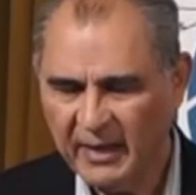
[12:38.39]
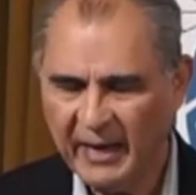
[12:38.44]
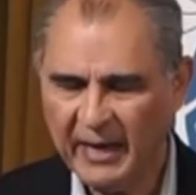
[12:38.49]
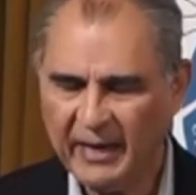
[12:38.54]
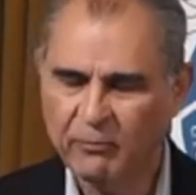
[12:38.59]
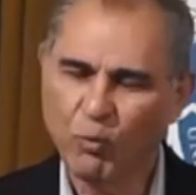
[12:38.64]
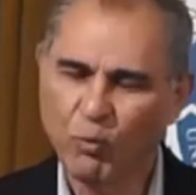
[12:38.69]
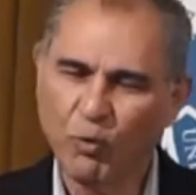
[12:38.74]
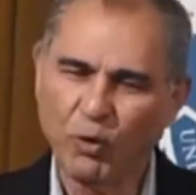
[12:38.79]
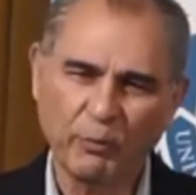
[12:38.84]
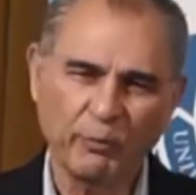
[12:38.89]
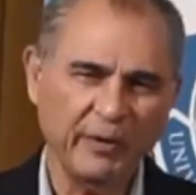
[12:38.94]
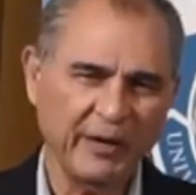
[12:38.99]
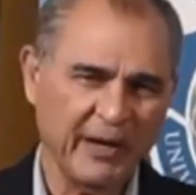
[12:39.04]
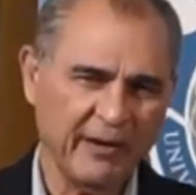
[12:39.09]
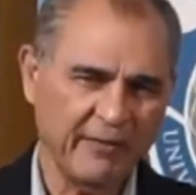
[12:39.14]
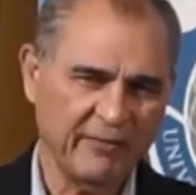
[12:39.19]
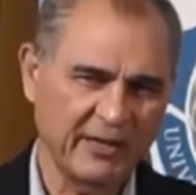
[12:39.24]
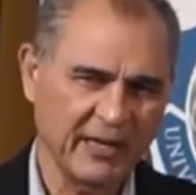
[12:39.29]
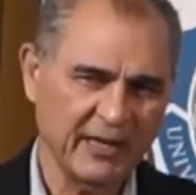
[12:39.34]
And what we
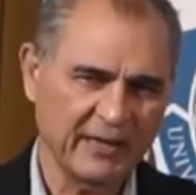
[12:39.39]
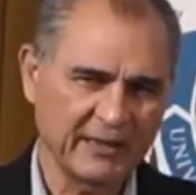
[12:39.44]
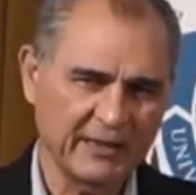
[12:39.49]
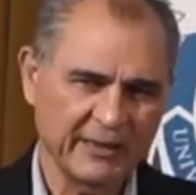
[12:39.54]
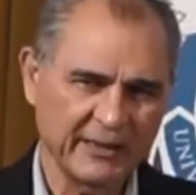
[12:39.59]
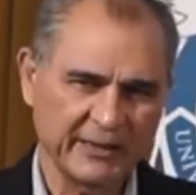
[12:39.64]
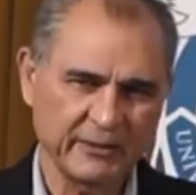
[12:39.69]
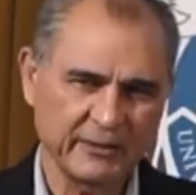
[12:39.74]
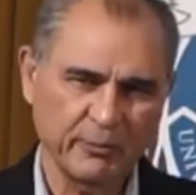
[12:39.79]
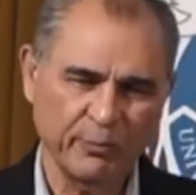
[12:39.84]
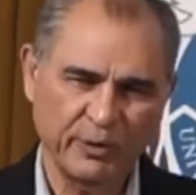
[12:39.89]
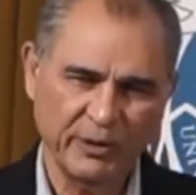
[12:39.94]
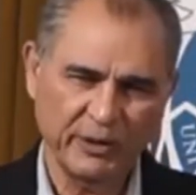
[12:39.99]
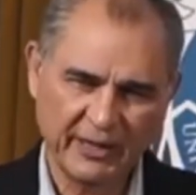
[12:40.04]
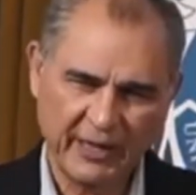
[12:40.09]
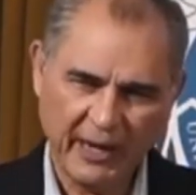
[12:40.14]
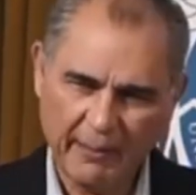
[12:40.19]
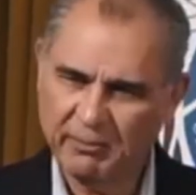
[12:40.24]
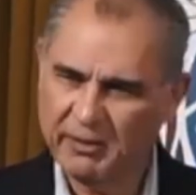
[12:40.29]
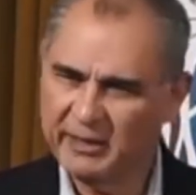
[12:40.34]
have done is we
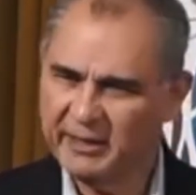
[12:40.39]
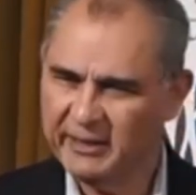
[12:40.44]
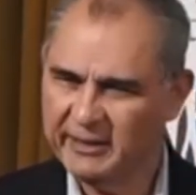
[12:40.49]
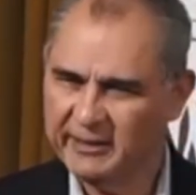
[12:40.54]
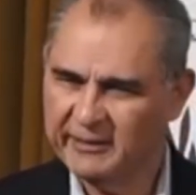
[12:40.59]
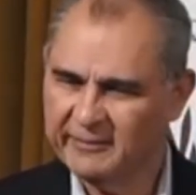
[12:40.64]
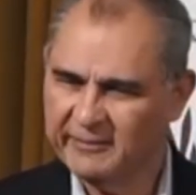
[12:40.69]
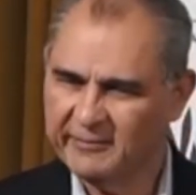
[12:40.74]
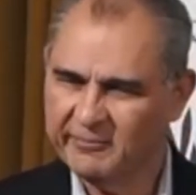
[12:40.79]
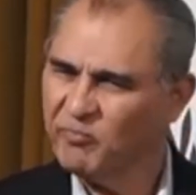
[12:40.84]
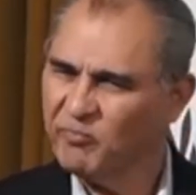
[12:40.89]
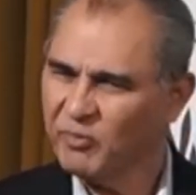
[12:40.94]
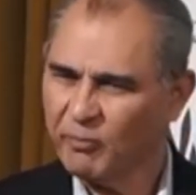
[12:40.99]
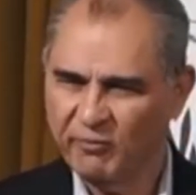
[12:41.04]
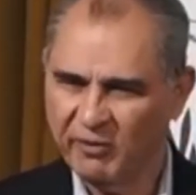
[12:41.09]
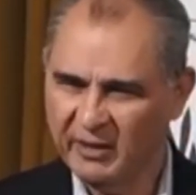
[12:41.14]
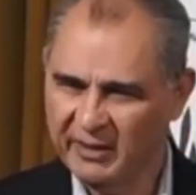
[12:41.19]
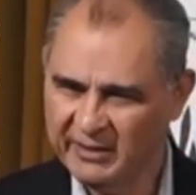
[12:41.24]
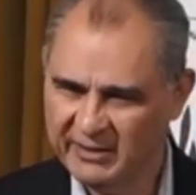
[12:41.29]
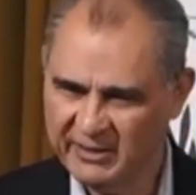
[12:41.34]
kept it
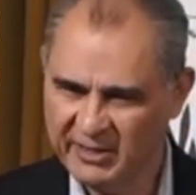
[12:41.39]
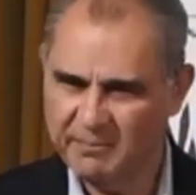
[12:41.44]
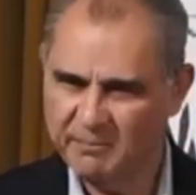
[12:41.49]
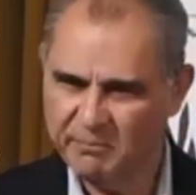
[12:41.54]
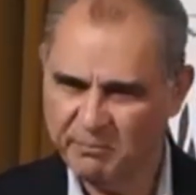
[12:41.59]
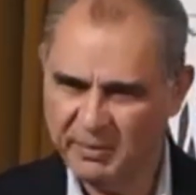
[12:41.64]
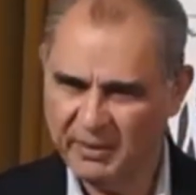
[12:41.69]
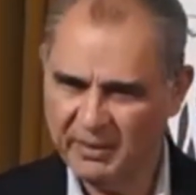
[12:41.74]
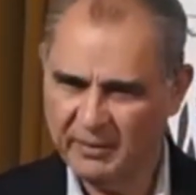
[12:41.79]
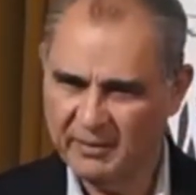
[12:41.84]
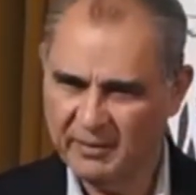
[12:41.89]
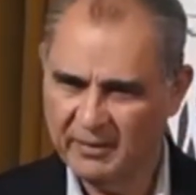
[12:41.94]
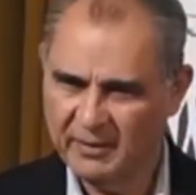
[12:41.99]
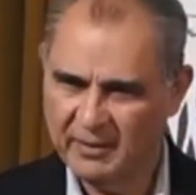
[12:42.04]
very simple.